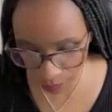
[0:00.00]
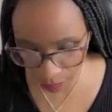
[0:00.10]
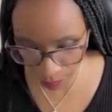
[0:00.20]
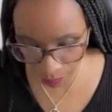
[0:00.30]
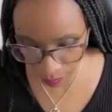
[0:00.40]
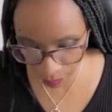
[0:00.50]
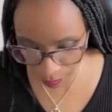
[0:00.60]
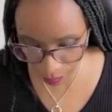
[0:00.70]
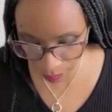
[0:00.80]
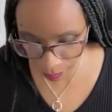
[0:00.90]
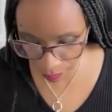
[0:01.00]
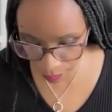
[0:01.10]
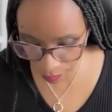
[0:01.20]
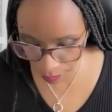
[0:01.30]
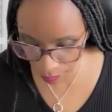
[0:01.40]

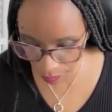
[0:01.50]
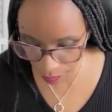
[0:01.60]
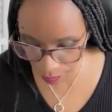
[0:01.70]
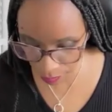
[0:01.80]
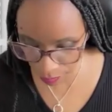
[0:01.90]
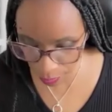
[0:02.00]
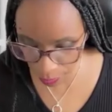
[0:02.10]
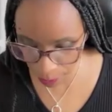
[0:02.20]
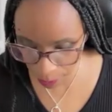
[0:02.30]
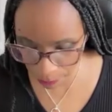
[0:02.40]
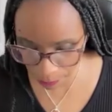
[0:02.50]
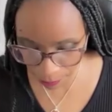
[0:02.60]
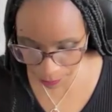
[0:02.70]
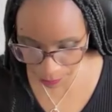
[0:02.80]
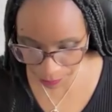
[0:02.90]

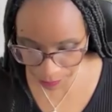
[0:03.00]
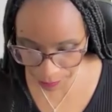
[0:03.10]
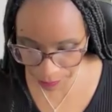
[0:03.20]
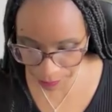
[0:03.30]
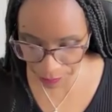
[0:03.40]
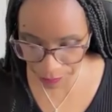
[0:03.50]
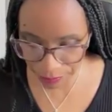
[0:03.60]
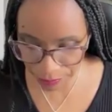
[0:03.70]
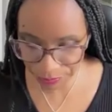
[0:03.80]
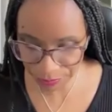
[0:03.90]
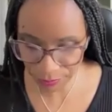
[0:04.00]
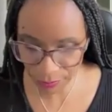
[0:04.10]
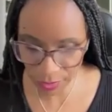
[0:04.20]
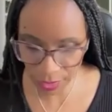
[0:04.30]
Nothing is said.